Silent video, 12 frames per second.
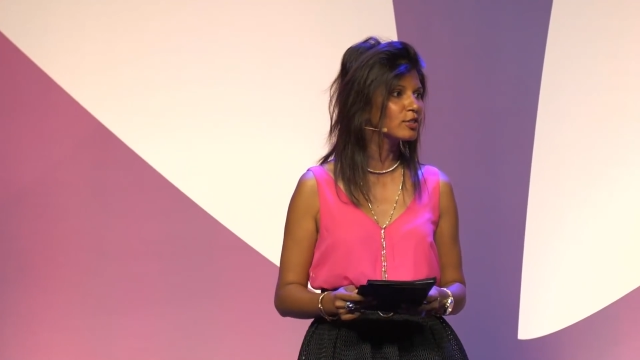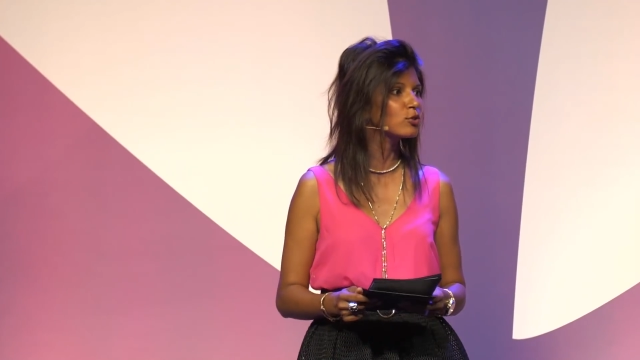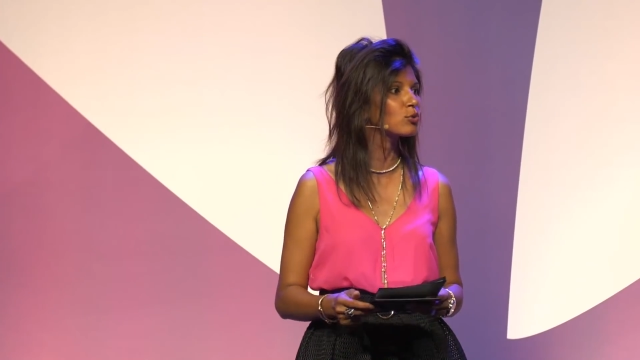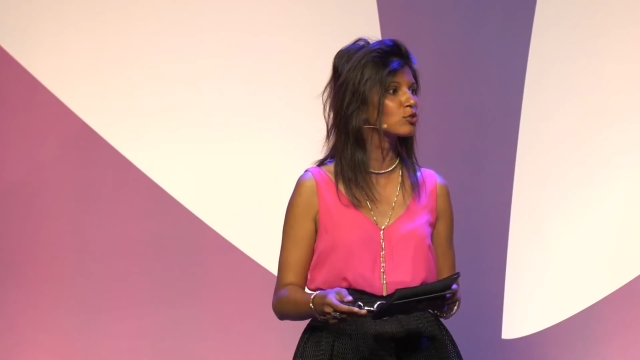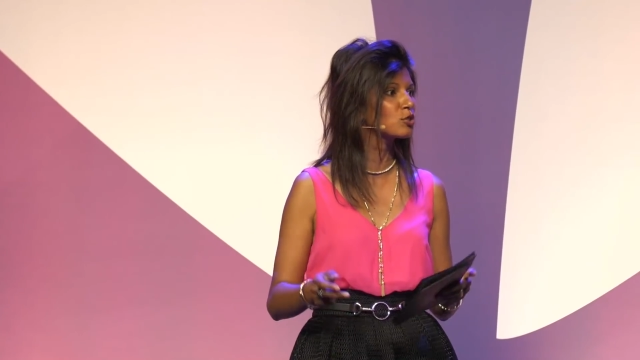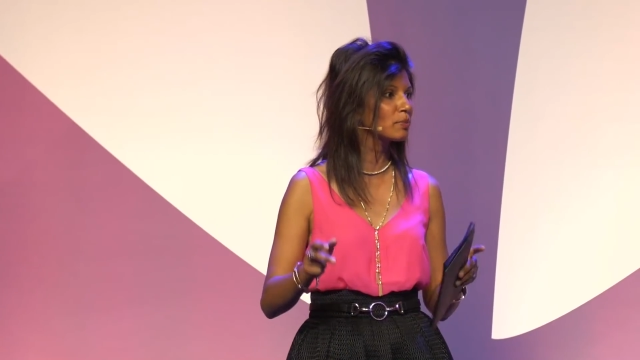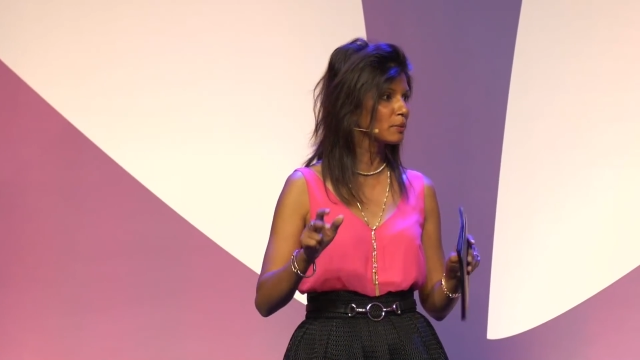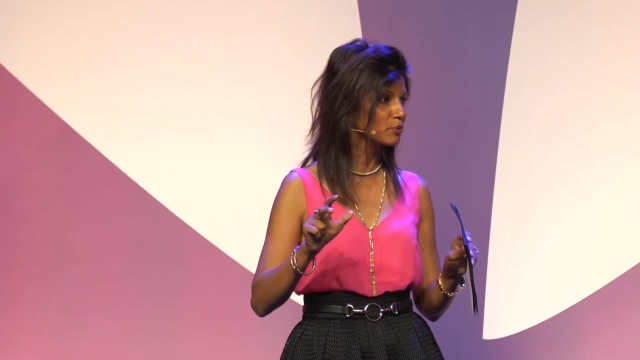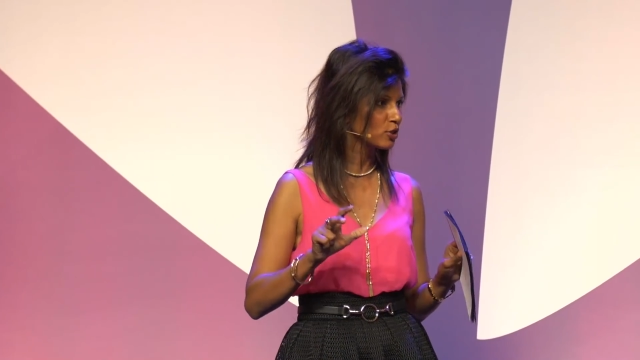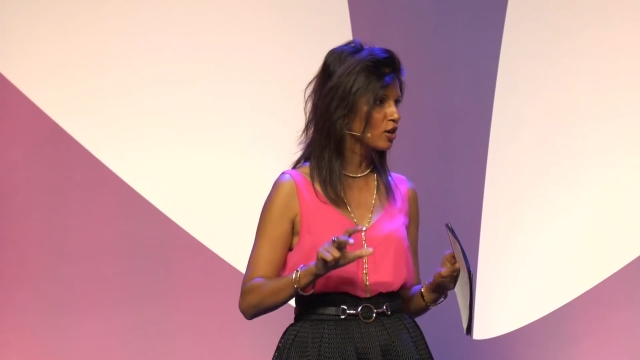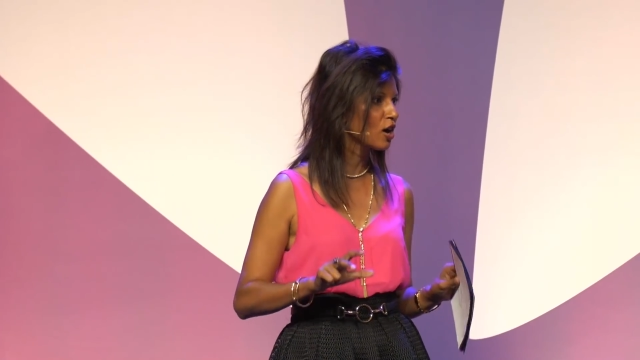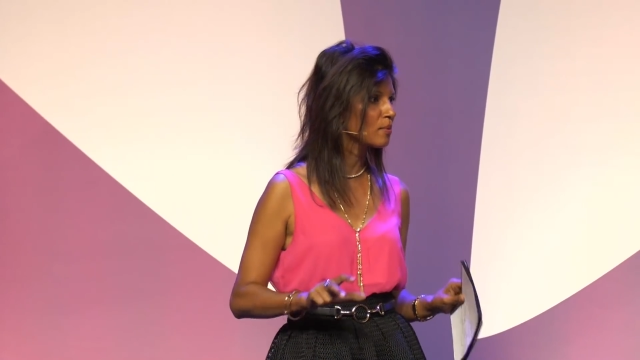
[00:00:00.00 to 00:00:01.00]
in order to be able
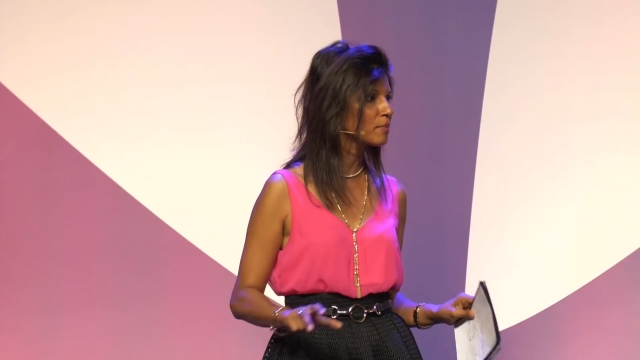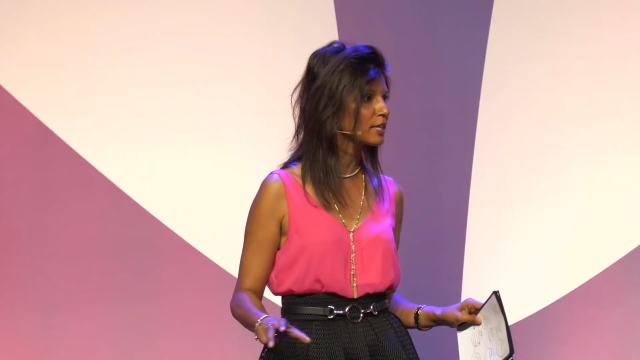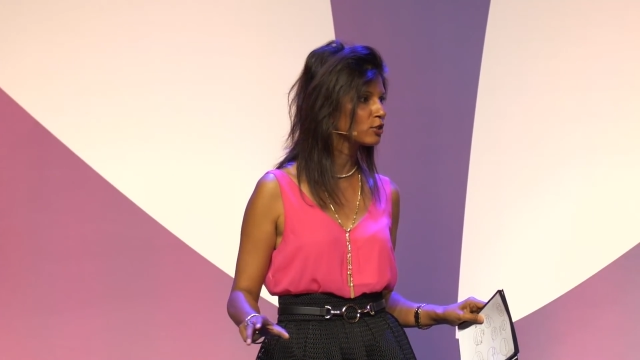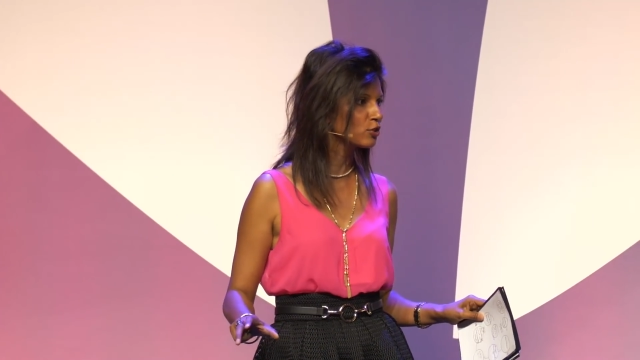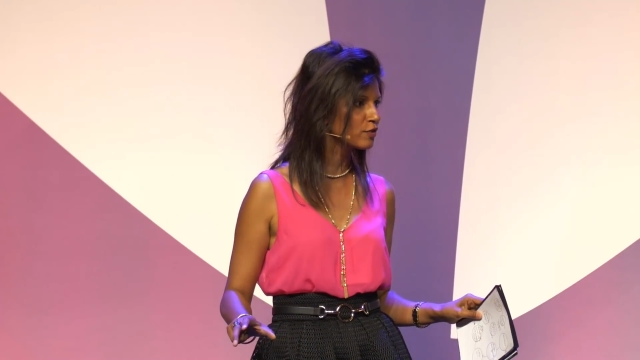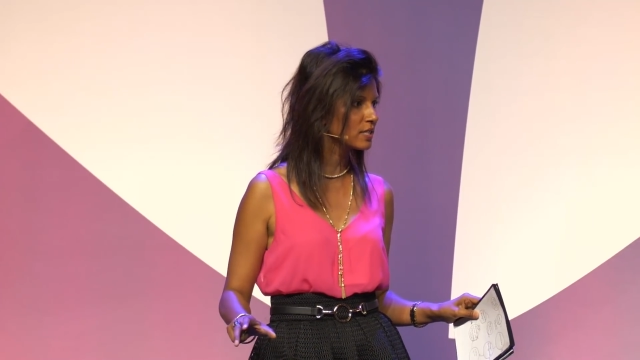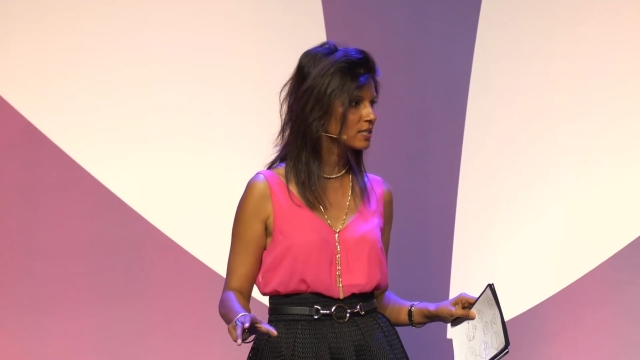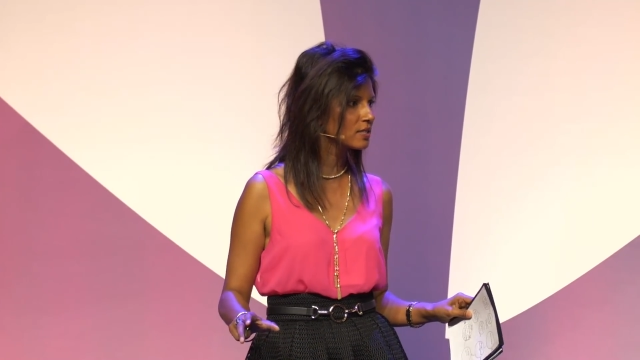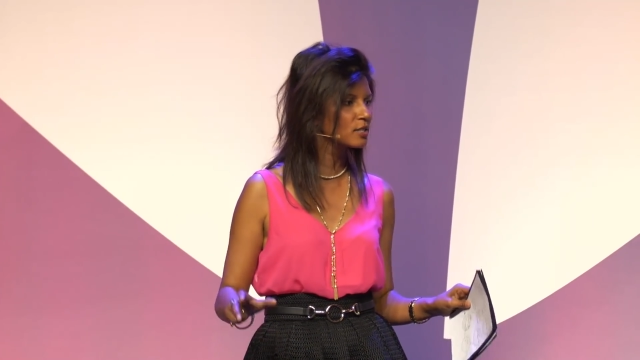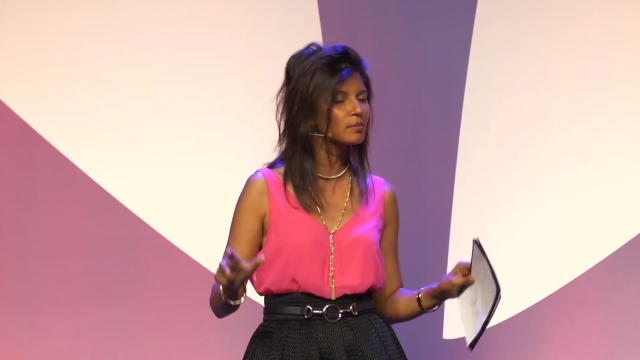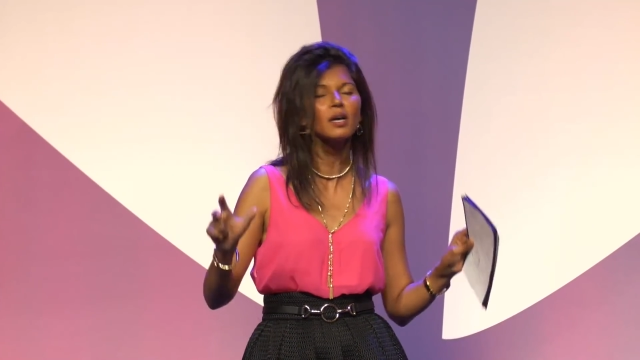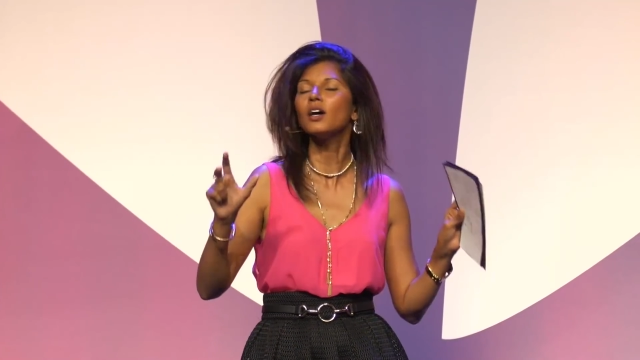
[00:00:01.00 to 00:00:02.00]
to calm my nervous
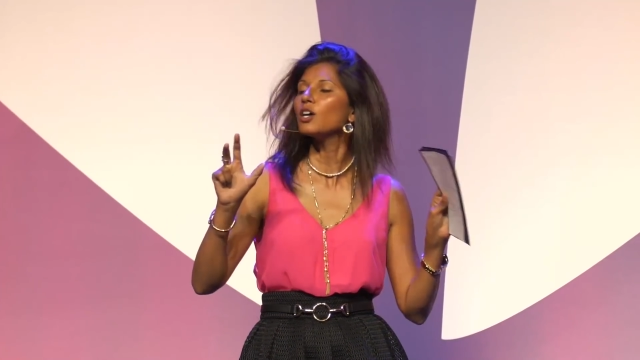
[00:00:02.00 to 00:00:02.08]
system,